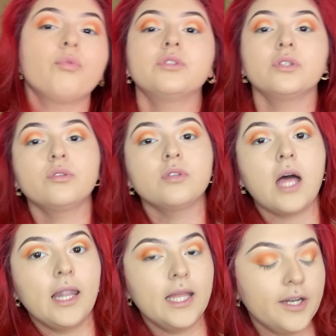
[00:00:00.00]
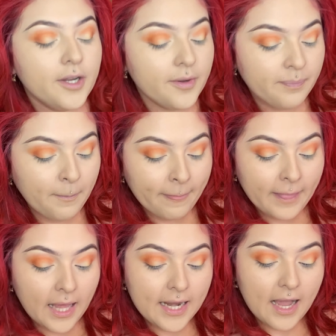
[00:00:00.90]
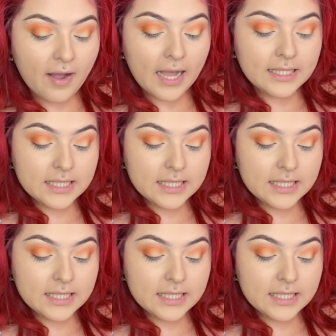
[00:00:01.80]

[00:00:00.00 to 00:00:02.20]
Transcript: just do that later. Now I did